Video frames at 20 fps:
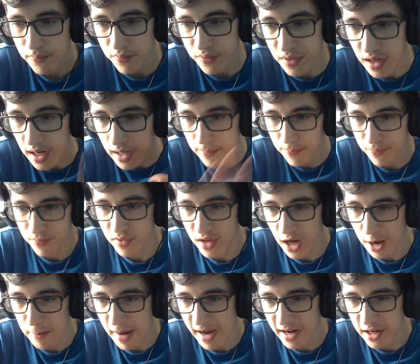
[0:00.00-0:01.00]
Not
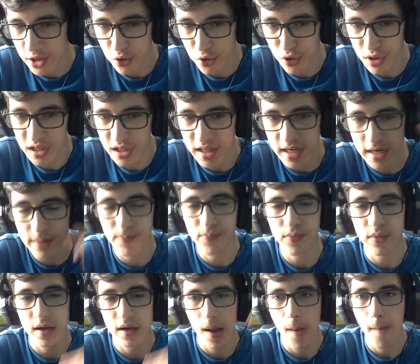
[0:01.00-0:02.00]
mad at you or anything.
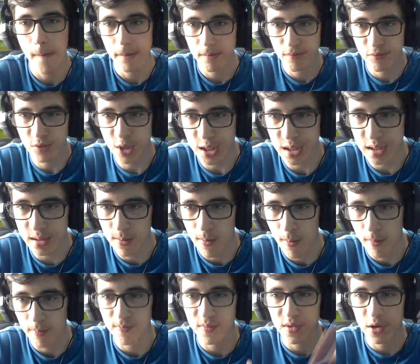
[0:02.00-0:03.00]
Just
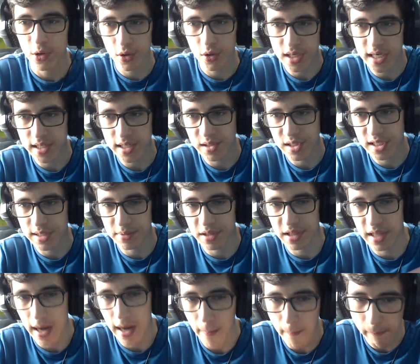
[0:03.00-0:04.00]
the whole concept of
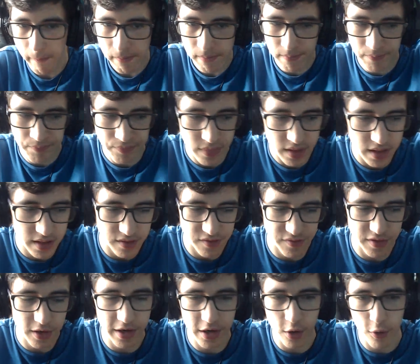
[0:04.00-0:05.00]
that is
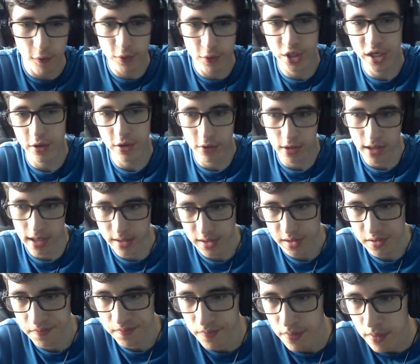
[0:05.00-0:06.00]
very overgeneralized.